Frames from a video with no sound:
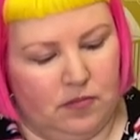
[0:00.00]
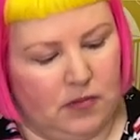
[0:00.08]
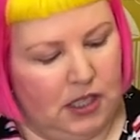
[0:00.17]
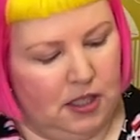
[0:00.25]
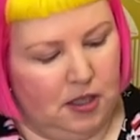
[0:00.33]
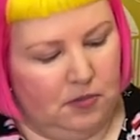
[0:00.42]

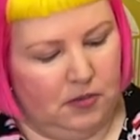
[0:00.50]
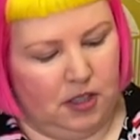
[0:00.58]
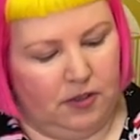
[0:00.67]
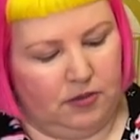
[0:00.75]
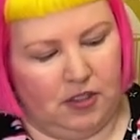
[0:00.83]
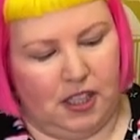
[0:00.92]
Um,
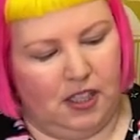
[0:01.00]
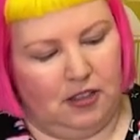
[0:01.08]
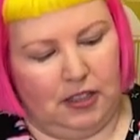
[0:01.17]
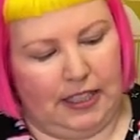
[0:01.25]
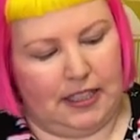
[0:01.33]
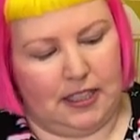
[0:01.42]
yeah,
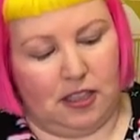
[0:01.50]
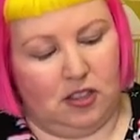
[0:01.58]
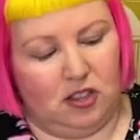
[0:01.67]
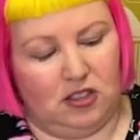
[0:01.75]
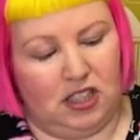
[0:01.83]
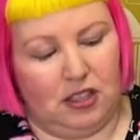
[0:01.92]
like I said, I
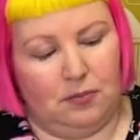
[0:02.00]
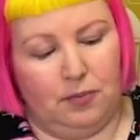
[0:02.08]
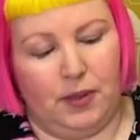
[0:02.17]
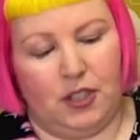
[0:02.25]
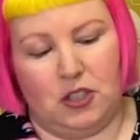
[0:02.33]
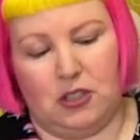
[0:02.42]
got a
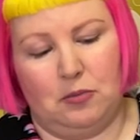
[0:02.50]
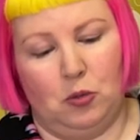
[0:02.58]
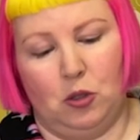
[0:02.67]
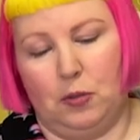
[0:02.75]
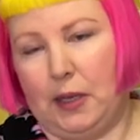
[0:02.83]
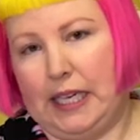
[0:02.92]
bunch
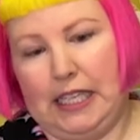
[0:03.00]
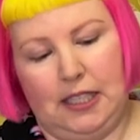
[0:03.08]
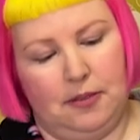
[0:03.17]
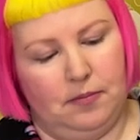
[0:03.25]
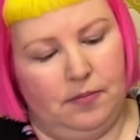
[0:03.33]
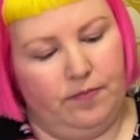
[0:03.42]
more by
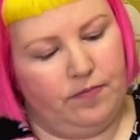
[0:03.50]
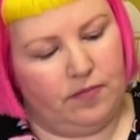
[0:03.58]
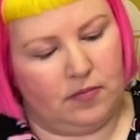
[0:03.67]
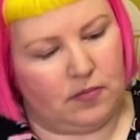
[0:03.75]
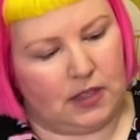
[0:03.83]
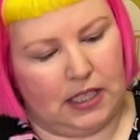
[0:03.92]
him
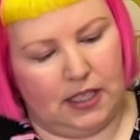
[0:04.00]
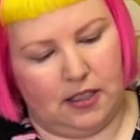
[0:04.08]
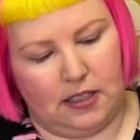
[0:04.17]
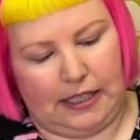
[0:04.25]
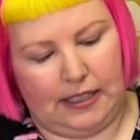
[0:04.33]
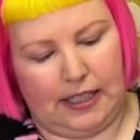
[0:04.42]

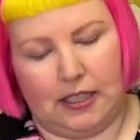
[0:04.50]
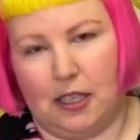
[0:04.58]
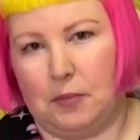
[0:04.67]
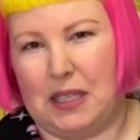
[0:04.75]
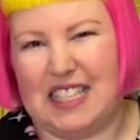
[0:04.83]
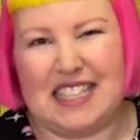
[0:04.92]
and they get
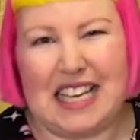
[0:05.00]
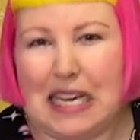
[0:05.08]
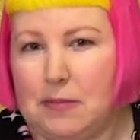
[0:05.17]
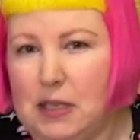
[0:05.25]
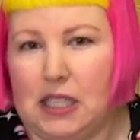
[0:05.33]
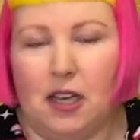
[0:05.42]
a bit
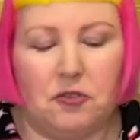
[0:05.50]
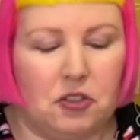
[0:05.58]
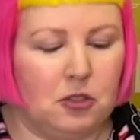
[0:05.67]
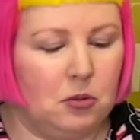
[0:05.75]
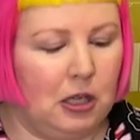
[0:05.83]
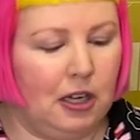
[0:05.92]
samey after,
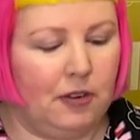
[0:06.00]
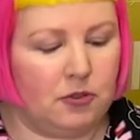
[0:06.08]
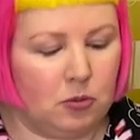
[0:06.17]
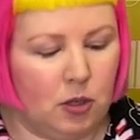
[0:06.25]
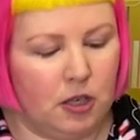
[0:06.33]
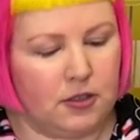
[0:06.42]
the, after
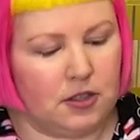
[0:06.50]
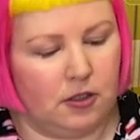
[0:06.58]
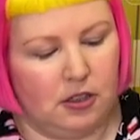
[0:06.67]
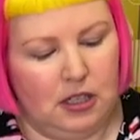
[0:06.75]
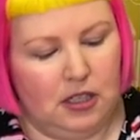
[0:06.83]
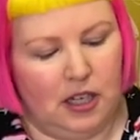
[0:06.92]
a while,
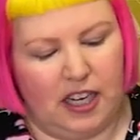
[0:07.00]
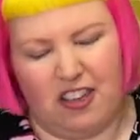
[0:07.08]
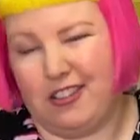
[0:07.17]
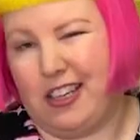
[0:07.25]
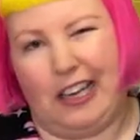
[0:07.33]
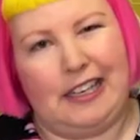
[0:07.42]
so I
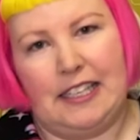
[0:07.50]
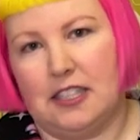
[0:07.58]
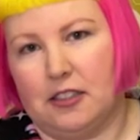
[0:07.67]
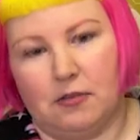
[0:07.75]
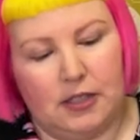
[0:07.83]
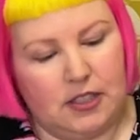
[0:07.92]
don't think I need
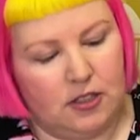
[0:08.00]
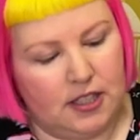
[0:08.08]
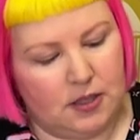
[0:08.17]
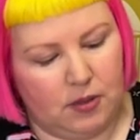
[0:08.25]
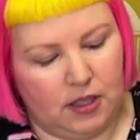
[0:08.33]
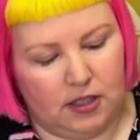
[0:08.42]
to redo
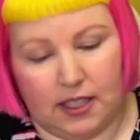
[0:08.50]
this one.